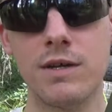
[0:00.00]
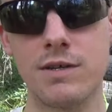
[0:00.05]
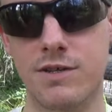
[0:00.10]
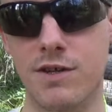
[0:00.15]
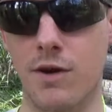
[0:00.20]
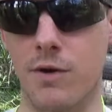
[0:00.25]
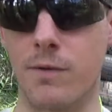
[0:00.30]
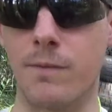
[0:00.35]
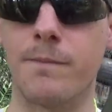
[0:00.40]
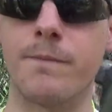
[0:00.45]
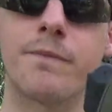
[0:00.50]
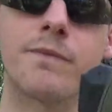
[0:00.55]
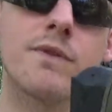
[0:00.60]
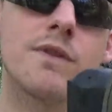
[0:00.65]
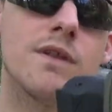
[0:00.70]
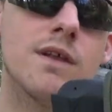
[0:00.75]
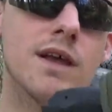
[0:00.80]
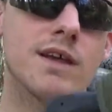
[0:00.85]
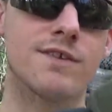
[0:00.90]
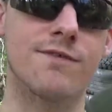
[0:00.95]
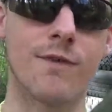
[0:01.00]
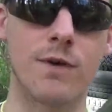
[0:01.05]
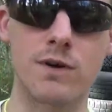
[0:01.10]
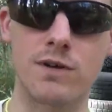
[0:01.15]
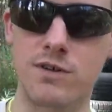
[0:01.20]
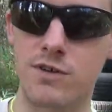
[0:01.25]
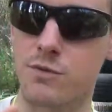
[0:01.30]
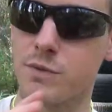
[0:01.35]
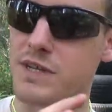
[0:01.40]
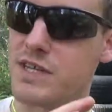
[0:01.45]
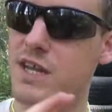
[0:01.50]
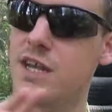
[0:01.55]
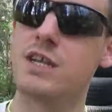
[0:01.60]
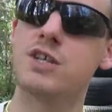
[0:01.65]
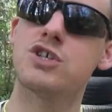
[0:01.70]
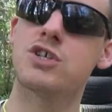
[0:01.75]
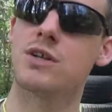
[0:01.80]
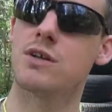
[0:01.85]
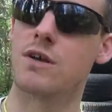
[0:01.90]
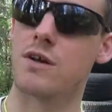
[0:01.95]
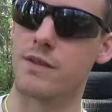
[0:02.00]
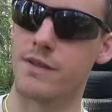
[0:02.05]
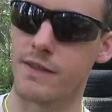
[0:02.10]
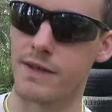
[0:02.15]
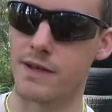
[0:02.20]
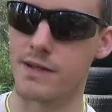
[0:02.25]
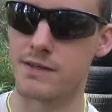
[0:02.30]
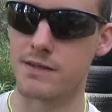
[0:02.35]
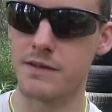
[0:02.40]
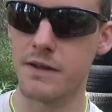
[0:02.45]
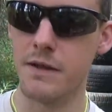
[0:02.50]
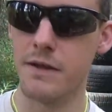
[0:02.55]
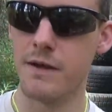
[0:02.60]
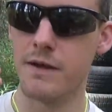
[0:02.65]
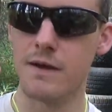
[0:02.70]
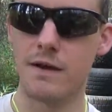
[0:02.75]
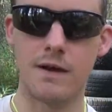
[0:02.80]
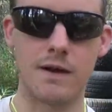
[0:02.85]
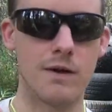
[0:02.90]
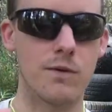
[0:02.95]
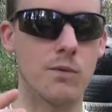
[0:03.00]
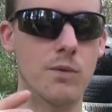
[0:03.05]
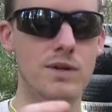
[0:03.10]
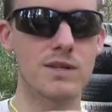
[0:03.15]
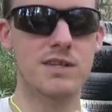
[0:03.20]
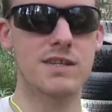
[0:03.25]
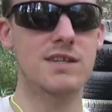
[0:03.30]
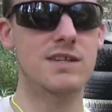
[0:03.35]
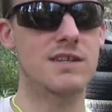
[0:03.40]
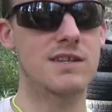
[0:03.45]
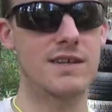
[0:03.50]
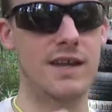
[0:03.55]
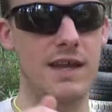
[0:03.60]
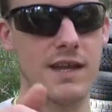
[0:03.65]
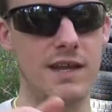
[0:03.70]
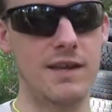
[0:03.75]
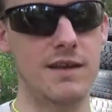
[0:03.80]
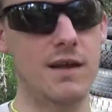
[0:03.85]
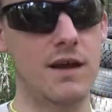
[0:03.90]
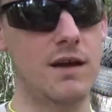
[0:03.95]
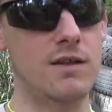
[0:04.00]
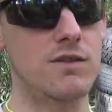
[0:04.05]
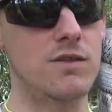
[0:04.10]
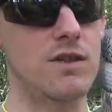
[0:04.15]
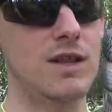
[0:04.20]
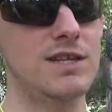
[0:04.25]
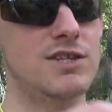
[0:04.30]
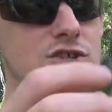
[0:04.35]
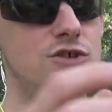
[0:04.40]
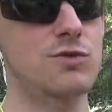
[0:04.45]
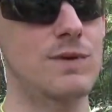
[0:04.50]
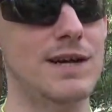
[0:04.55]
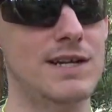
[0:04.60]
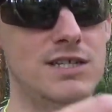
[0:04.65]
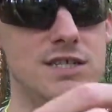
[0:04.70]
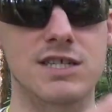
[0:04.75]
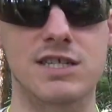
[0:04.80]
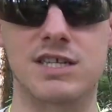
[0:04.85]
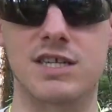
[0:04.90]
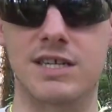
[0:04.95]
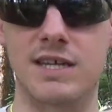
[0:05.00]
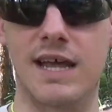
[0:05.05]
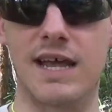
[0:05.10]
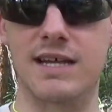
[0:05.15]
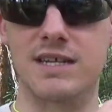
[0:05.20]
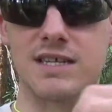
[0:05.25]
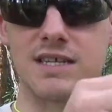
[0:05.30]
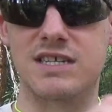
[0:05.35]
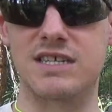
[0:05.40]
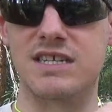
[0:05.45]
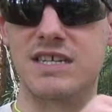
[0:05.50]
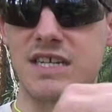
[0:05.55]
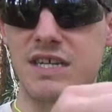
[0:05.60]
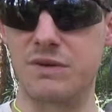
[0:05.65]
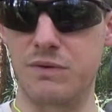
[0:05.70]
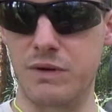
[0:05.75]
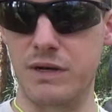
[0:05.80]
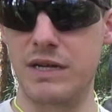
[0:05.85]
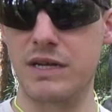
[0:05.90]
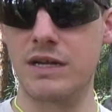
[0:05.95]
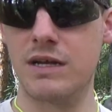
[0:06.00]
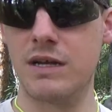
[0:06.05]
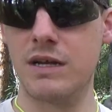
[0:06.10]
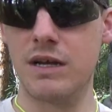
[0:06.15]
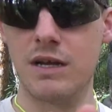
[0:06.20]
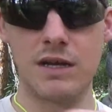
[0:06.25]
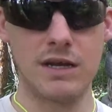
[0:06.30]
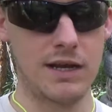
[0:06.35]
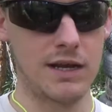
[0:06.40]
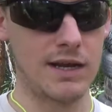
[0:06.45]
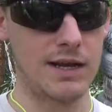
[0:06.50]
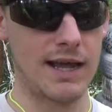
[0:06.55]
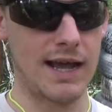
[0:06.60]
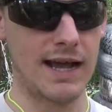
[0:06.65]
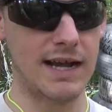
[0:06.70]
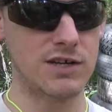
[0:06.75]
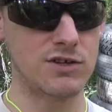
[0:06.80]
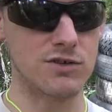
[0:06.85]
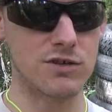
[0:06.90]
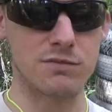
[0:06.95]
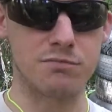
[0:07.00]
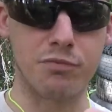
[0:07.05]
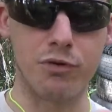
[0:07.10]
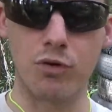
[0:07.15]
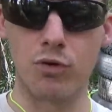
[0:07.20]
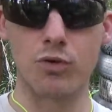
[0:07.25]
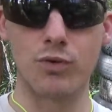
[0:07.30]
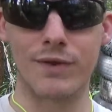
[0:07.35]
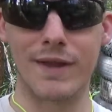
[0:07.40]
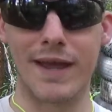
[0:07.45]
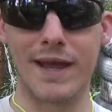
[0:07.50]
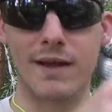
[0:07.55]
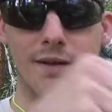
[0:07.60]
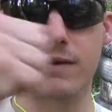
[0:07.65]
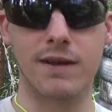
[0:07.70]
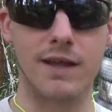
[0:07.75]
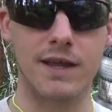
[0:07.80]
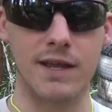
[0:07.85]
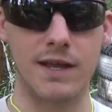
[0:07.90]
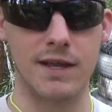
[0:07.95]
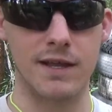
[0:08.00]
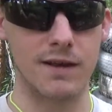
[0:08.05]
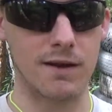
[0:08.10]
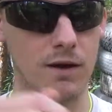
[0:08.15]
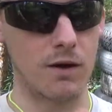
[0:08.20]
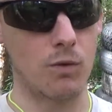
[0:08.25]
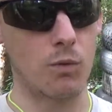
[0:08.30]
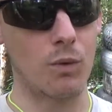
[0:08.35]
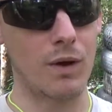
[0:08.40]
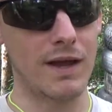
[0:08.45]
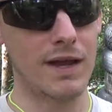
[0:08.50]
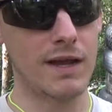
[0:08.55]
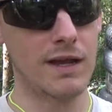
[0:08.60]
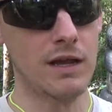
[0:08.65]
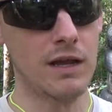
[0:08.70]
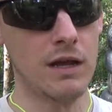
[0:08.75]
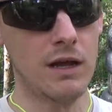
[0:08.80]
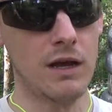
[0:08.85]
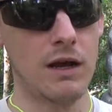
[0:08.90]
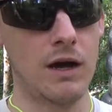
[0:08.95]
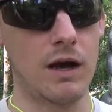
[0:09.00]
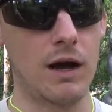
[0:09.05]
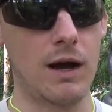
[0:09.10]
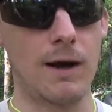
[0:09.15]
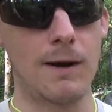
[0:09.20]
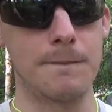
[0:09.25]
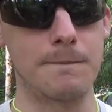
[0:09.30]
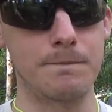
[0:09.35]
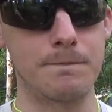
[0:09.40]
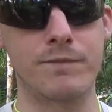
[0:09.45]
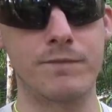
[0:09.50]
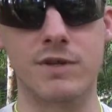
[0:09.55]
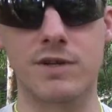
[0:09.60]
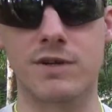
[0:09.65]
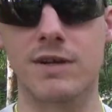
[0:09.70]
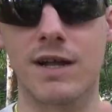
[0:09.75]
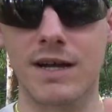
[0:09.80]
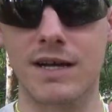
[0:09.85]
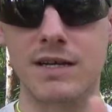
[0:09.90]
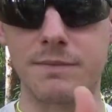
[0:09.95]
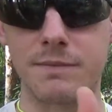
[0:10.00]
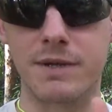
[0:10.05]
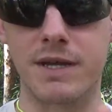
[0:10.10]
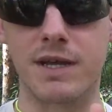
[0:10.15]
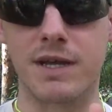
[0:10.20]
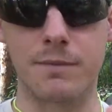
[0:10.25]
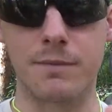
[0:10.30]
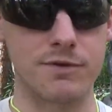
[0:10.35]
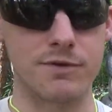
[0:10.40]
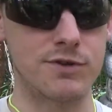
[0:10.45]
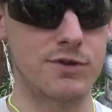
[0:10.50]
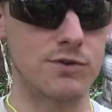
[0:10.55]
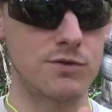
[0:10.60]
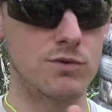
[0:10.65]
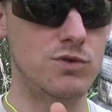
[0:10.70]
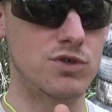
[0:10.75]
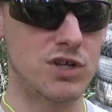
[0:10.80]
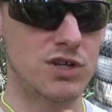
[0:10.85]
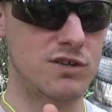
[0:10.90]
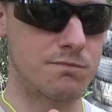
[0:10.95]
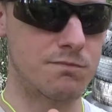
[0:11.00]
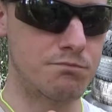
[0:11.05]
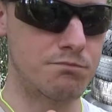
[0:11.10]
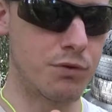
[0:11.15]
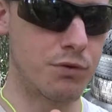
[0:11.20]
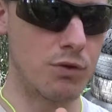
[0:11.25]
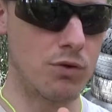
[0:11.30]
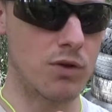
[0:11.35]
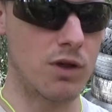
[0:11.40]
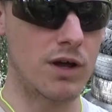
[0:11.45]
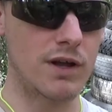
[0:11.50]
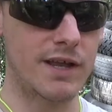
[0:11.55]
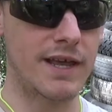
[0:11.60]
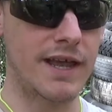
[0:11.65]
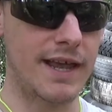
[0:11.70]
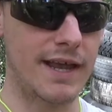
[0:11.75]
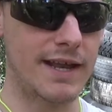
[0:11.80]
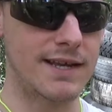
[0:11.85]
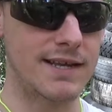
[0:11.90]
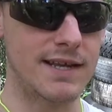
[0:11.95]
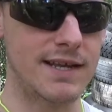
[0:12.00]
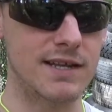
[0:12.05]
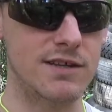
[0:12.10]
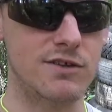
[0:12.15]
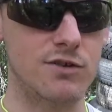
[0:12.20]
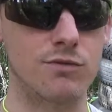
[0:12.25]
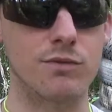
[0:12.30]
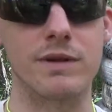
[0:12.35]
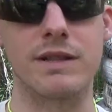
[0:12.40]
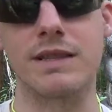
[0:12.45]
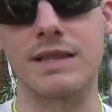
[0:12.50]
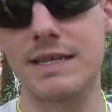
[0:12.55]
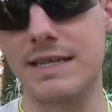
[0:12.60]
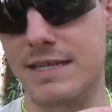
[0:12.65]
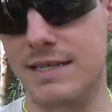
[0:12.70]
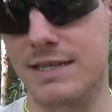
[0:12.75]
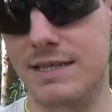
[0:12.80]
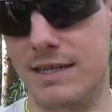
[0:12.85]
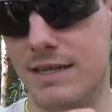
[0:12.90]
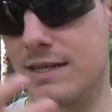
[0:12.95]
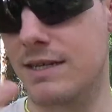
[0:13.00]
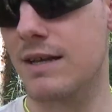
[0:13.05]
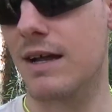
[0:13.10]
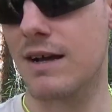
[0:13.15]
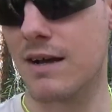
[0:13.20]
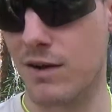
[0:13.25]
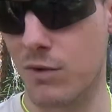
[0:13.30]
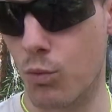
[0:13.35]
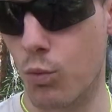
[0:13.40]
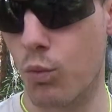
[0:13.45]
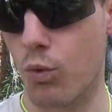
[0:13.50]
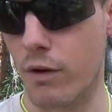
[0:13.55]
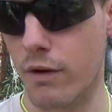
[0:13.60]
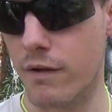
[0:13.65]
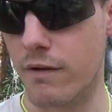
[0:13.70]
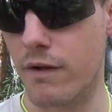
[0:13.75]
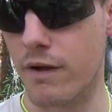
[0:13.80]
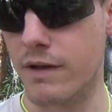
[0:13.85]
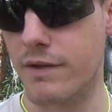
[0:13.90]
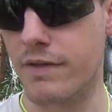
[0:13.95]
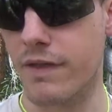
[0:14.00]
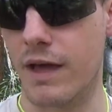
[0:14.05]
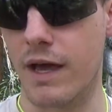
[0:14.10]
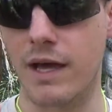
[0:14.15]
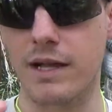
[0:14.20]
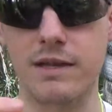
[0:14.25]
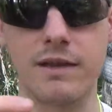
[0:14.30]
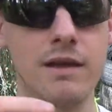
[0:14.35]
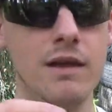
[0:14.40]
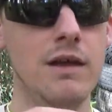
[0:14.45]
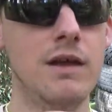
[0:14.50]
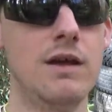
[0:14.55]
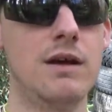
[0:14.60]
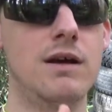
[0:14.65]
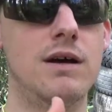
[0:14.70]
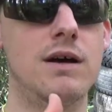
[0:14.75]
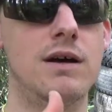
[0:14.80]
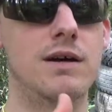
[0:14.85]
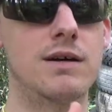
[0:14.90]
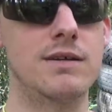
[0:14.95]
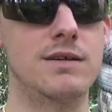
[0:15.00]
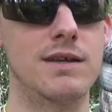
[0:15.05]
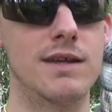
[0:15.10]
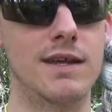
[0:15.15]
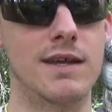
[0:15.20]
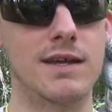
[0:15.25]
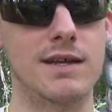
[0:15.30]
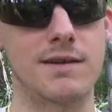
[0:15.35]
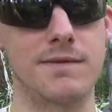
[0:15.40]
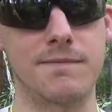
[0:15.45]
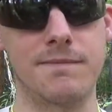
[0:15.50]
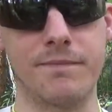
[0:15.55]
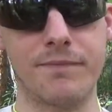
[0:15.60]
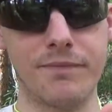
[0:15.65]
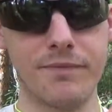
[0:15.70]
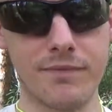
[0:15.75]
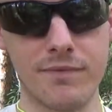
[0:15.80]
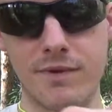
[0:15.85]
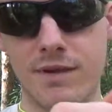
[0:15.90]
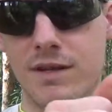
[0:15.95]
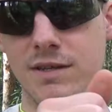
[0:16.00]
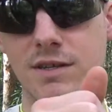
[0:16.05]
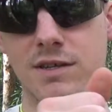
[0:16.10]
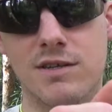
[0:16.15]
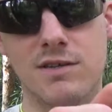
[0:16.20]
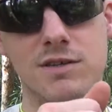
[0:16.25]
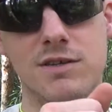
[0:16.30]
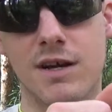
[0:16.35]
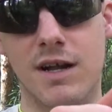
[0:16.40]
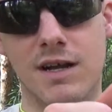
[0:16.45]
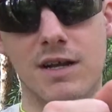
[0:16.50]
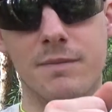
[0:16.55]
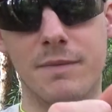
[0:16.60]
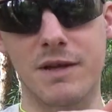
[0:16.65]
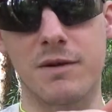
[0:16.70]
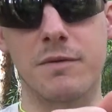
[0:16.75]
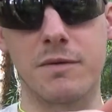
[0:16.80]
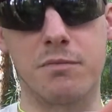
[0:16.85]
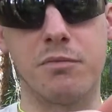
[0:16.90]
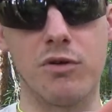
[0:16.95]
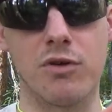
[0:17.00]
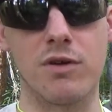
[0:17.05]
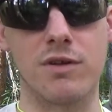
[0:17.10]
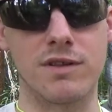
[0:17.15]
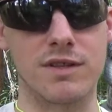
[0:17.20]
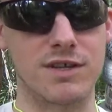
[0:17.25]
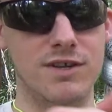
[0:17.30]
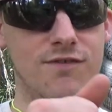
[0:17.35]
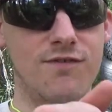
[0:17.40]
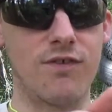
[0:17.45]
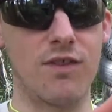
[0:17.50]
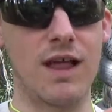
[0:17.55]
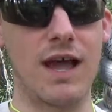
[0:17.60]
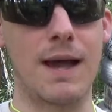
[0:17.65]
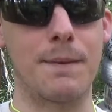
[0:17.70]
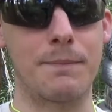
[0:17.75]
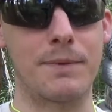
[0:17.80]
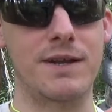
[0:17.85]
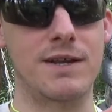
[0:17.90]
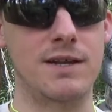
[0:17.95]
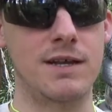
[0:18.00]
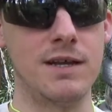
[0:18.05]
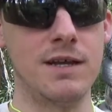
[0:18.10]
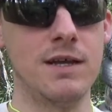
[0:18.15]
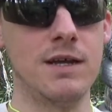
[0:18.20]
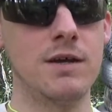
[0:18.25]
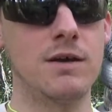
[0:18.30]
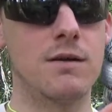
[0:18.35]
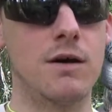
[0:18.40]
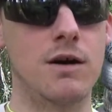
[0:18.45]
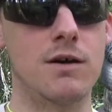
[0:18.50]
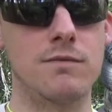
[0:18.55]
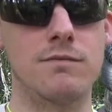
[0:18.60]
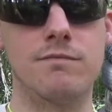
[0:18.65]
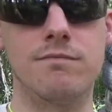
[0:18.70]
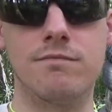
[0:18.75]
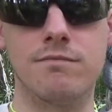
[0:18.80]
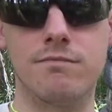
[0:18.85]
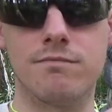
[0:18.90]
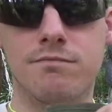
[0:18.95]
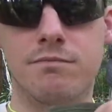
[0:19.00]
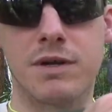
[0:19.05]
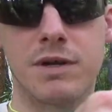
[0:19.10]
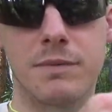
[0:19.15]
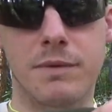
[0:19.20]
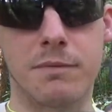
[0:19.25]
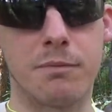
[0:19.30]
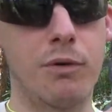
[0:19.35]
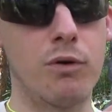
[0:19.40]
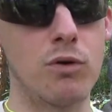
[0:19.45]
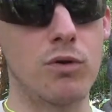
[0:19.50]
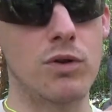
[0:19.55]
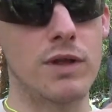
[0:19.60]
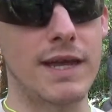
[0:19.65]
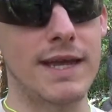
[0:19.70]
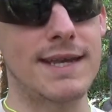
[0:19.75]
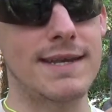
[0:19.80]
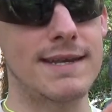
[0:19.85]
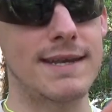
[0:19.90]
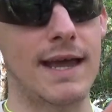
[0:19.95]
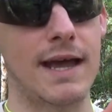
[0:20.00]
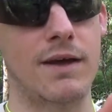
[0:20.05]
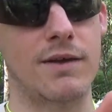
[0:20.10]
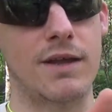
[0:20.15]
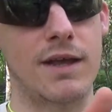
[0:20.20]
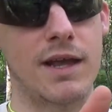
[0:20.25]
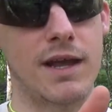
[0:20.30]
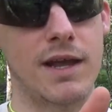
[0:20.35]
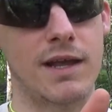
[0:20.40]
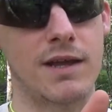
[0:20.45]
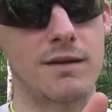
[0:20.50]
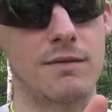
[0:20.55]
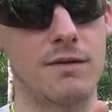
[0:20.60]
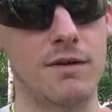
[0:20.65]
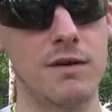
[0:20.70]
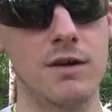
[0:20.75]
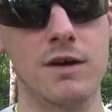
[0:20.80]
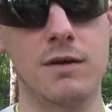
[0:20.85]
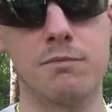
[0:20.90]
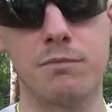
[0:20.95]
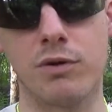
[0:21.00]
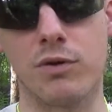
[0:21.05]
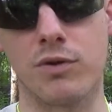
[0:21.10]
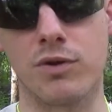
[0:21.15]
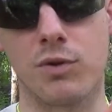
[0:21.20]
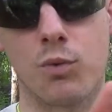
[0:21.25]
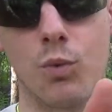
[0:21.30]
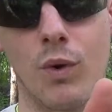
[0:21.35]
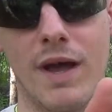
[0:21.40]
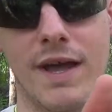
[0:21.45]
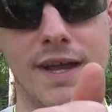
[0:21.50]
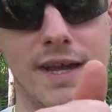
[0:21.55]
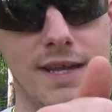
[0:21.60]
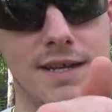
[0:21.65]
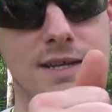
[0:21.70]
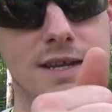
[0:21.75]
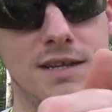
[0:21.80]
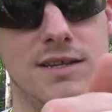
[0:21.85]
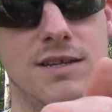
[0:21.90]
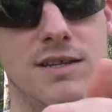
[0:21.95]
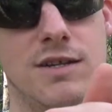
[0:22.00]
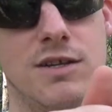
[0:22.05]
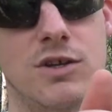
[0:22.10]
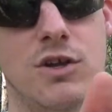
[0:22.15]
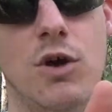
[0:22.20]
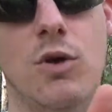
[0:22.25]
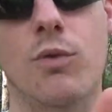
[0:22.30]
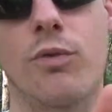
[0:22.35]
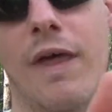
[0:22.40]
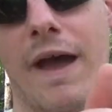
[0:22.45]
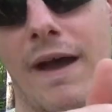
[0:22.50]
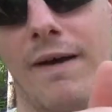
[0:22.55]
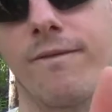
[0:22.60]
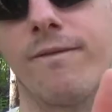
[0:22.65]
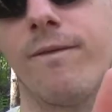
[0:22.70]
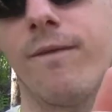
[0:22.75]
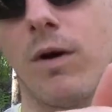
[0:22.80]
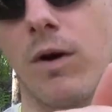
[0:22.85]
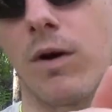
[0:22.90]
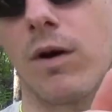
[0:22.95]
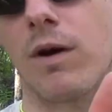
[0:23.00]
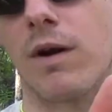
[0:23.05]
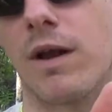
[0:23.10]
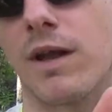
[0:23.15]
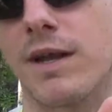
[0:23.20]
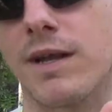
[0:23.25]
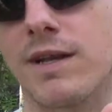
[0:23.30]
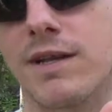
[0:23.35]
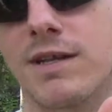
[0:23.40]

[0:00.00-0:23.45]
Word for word: So as far as the retention on this, uh, once this is in, unless you actually snag this D-ring and actually pull down and away, um, you're not going to be able to just pull on it and get it to release. It's not going to work like that. Uh, and you, are not going to be able to pull on this flap and uh, be able to pull it down and pull it away. It doesn't go that far. And